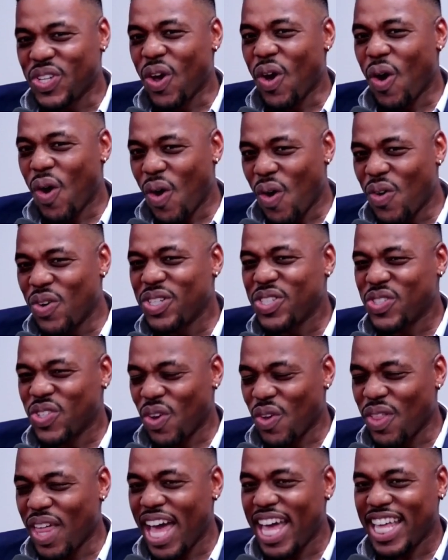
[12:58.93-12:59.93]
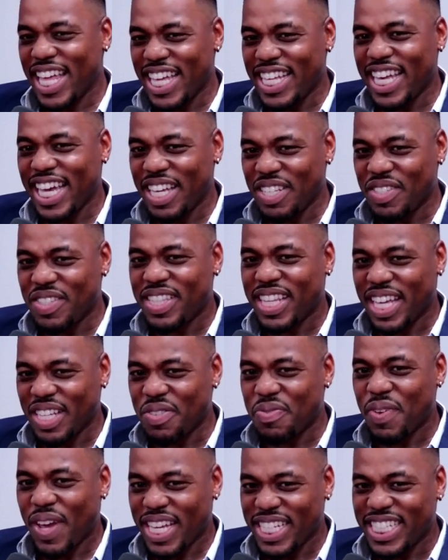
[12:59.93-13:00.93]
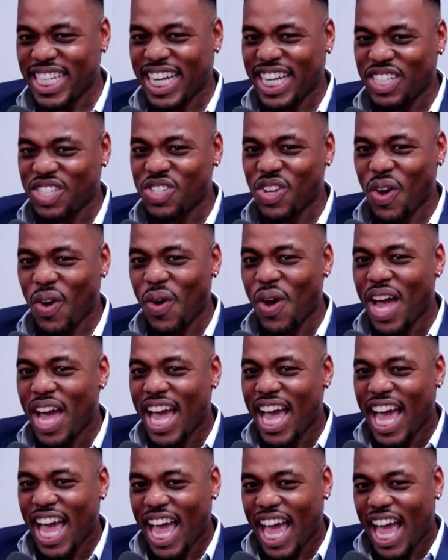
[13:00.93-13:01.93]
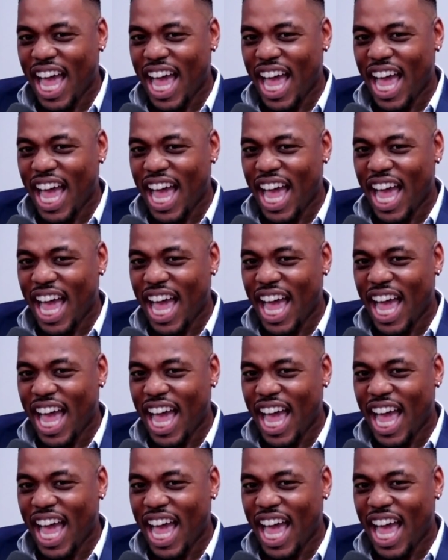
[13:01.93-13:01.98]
So yes. so that it, it that's baked in it. And, so and, and I